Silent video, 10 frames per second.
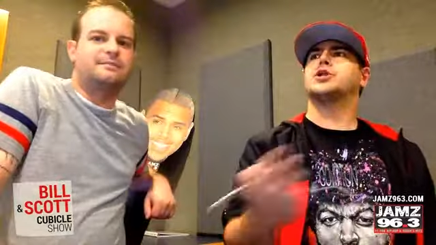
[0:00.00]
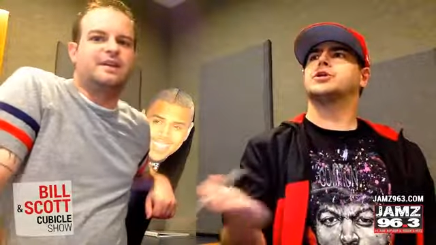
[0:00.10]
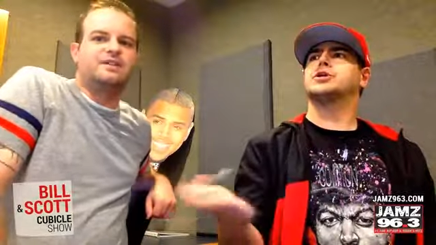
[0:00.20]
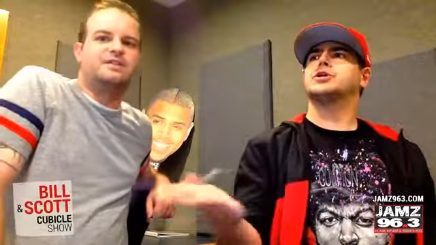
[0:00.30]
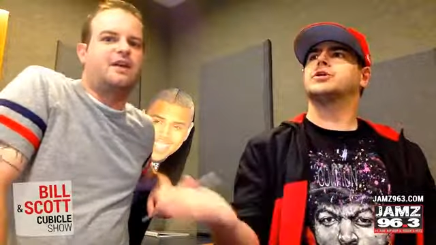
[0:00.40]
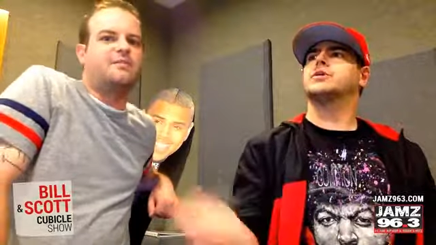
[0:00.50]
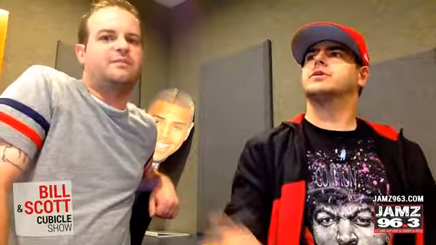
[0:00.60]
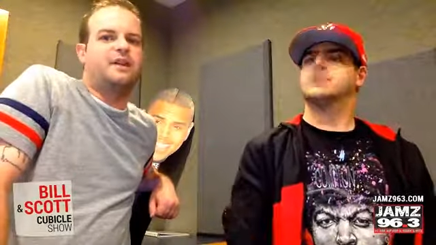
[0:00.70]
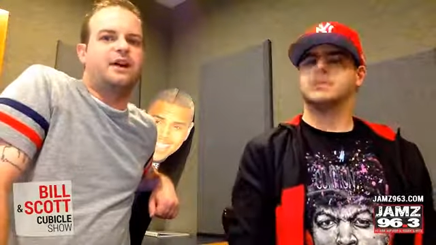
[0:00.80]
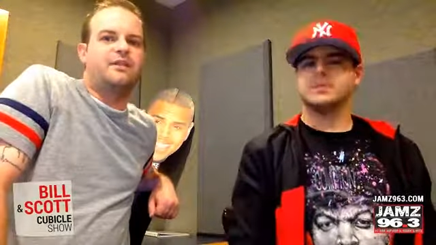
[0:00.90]
Speaker 1: Some, you
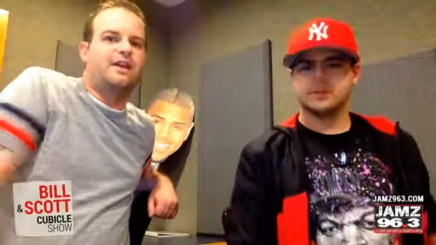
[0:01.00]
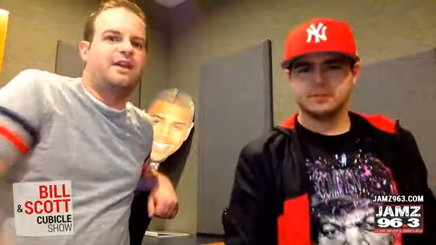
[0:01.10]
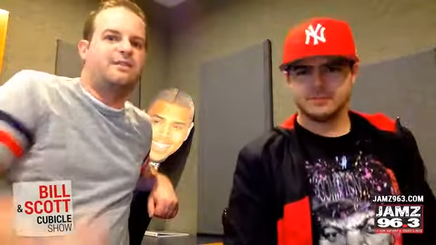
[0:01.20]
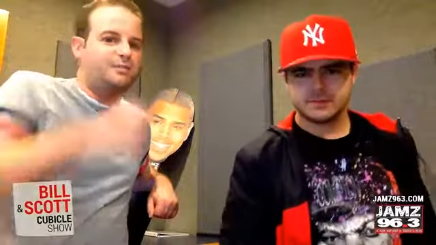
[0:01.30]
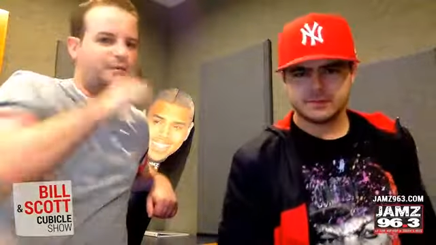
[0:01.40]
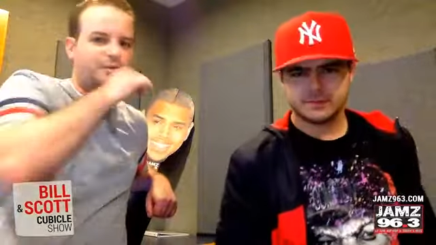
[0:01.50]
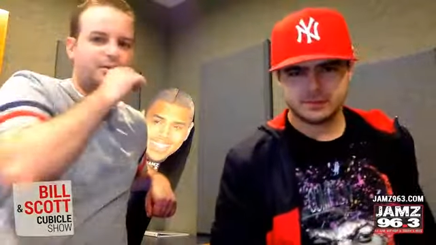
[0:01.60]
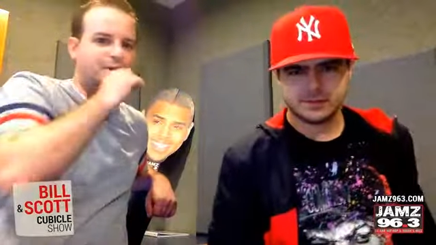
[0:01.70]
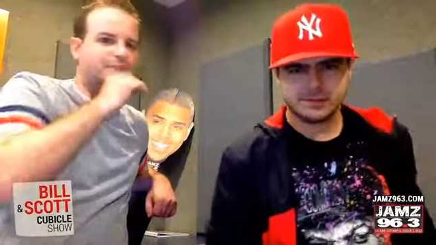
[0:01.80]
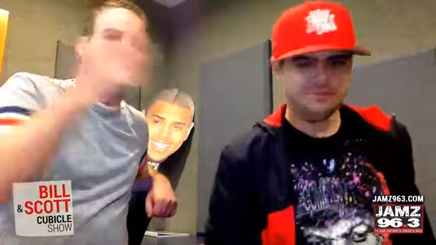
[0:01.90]
know, like we, will
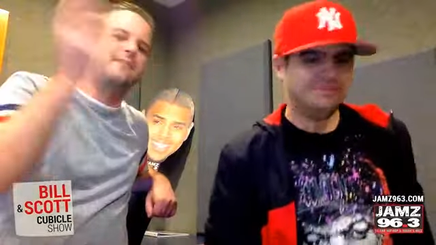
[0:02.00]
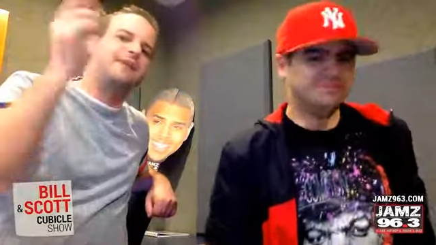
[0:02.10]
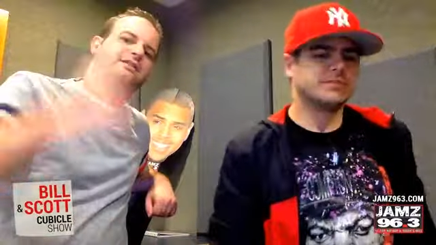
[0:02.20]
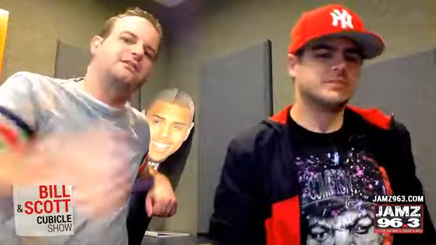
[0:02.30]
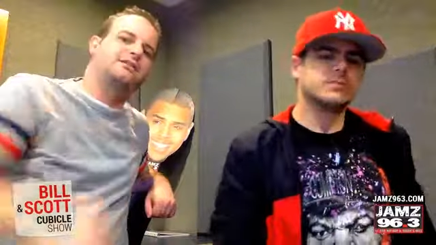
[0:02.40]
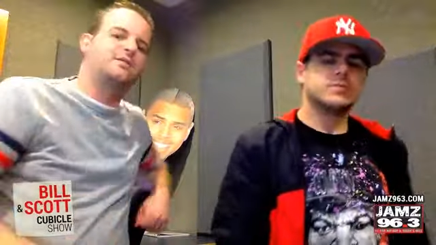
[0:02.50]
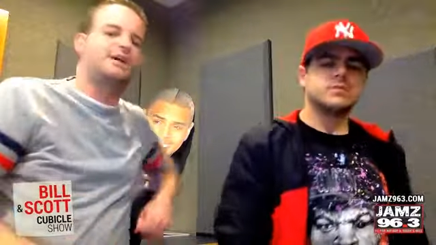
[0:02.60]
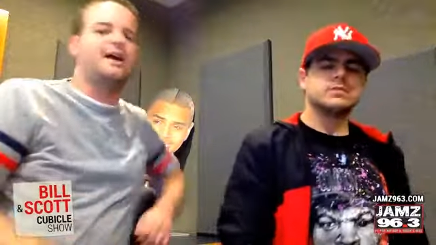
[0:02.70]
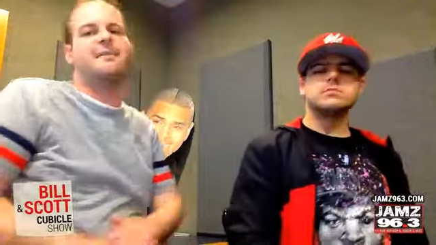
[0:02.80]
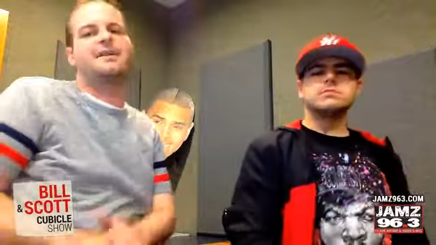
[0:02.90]
respond back to you in
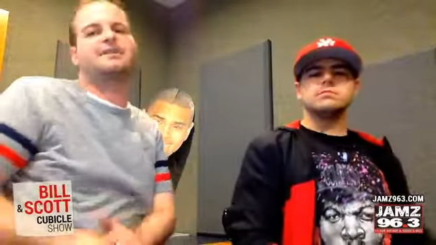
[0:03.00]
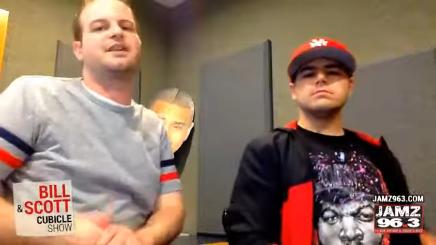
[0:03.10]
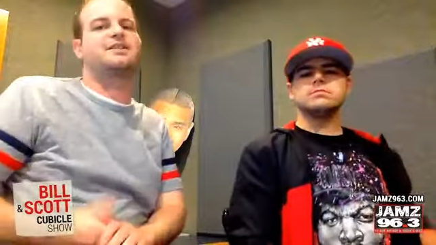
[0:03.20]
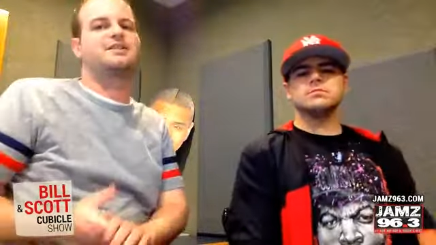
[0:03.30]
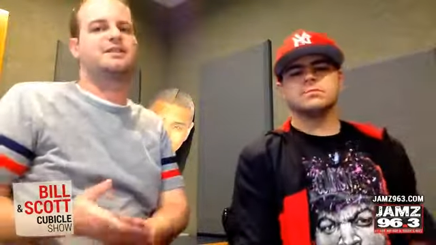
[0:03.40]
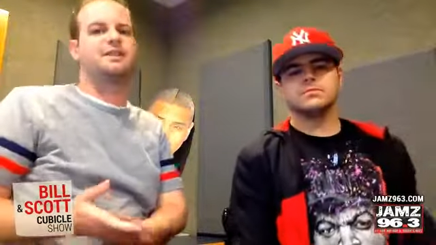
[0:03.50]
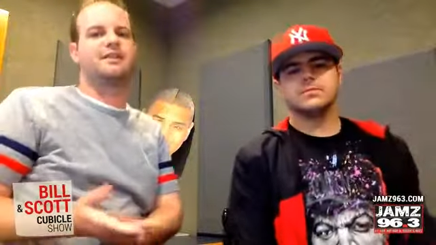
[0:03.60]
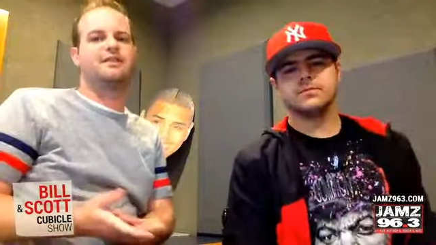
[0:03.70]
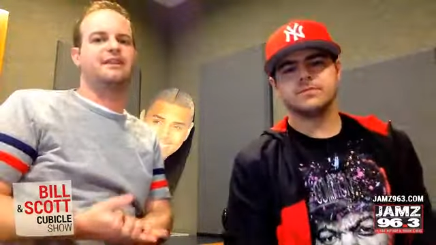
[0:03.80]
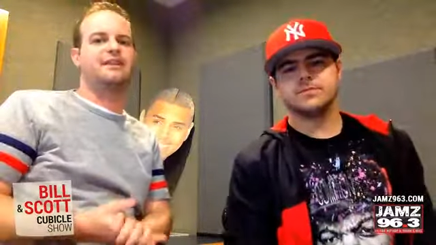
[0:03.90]
comment sections and
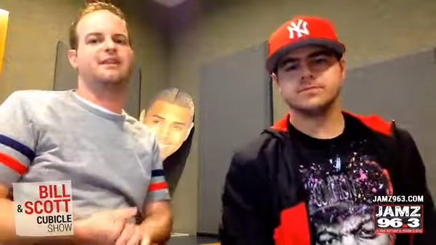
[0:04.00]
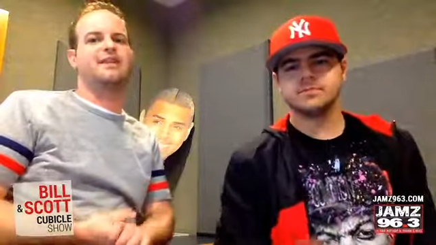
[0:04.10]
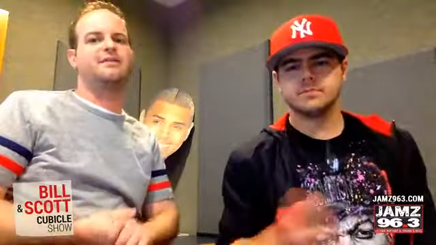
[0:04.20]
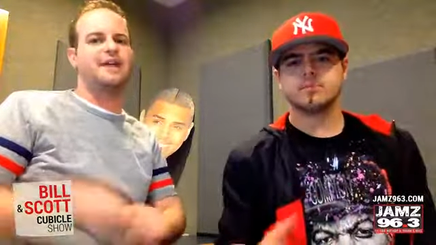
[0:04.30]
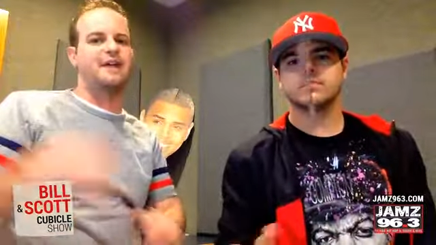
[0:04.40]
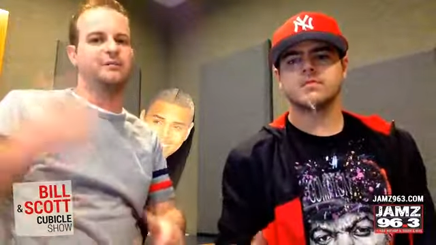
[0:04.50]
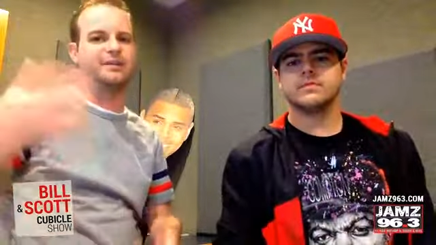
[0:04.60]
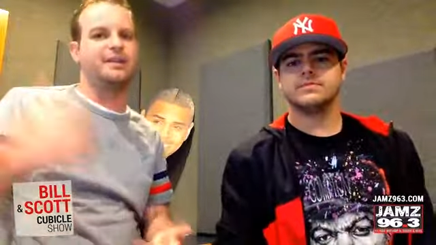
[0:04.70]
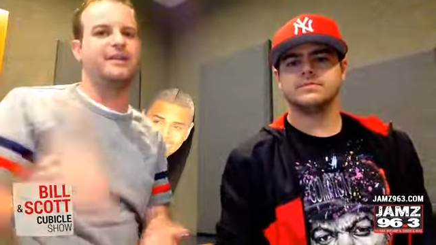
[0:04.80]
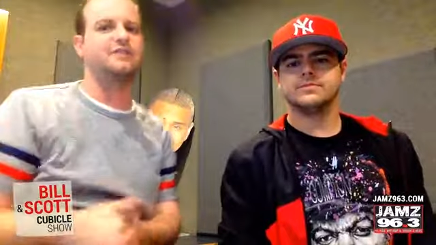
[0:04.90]
everything. I was on one
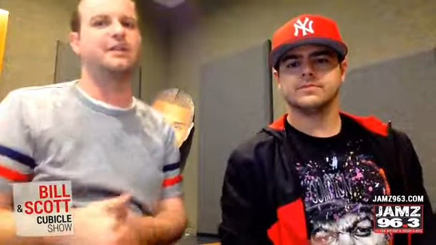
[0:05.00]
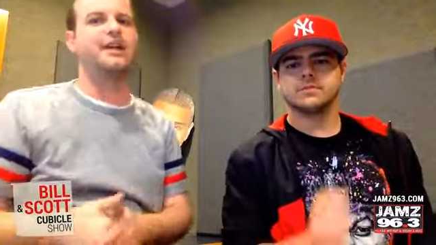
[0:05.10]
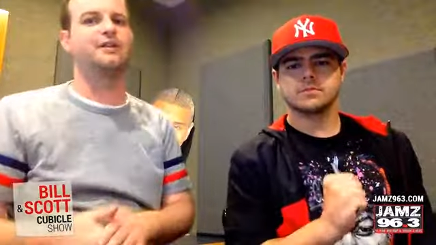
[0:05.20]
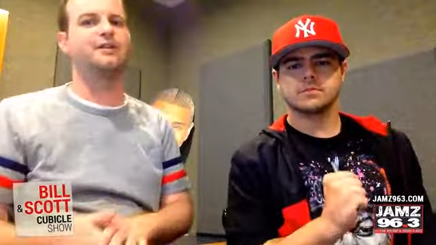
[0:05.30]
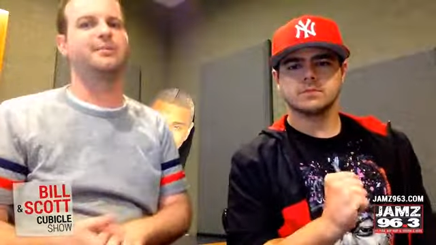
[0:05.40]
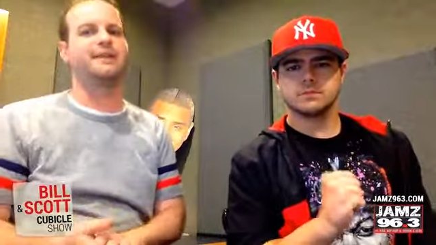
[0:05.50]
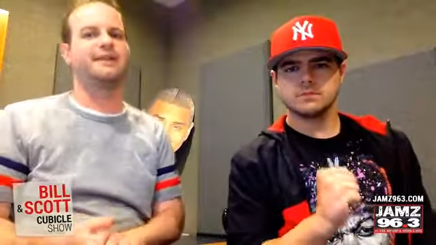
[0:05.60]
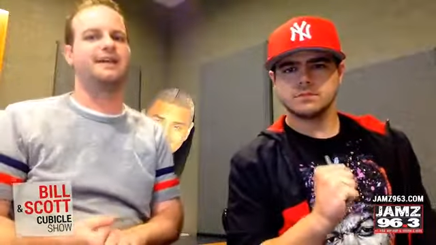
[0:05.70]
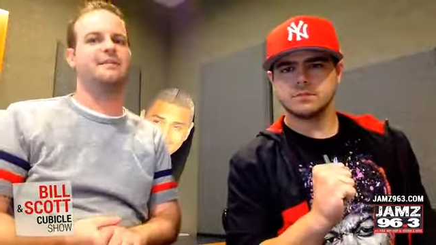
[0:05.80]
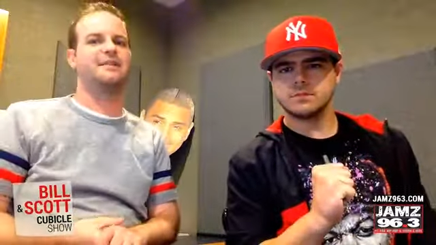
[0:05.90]
yesterday a little bit in the
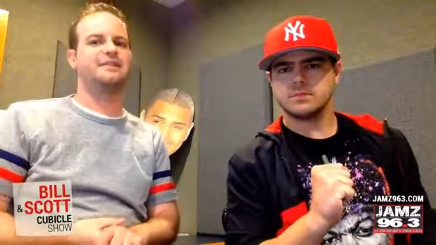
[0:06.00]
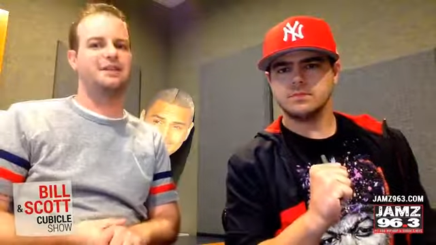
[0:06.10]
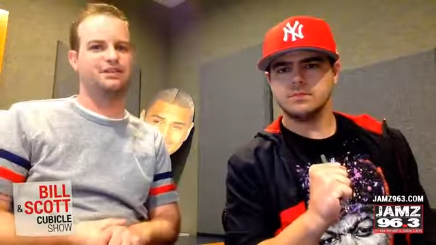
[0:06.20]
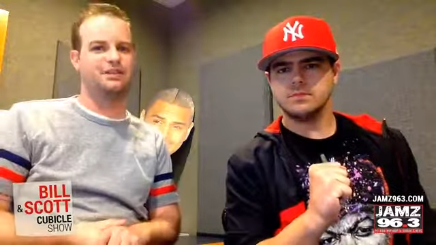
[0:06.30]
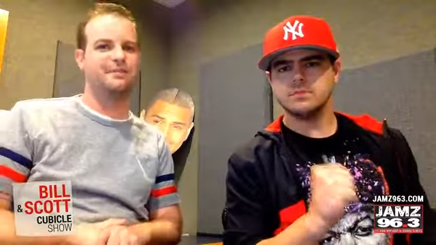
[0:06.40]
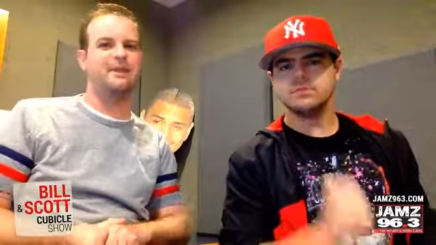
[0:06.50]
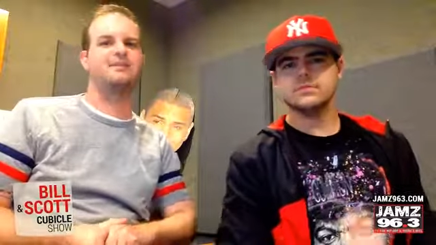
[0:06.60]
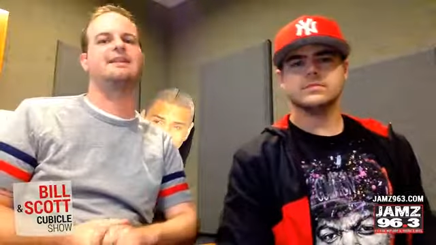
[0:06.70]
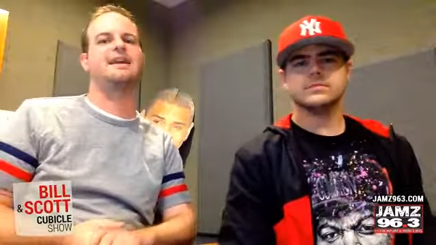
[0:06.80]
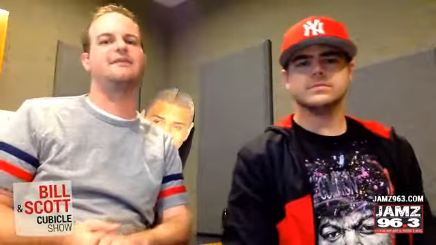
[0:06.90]
comment section about the
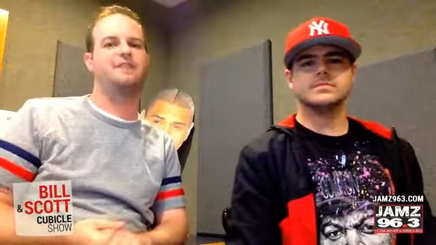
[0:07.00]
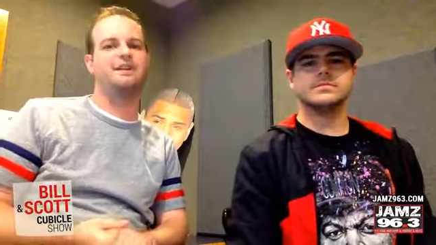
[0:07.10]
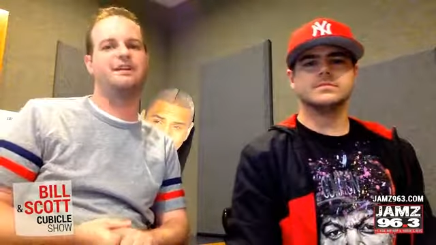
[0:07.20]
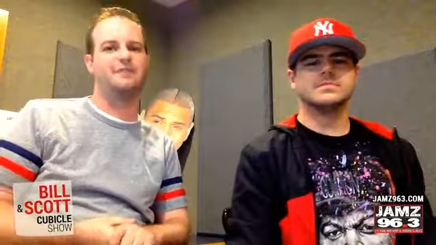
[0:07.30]
damn video thing.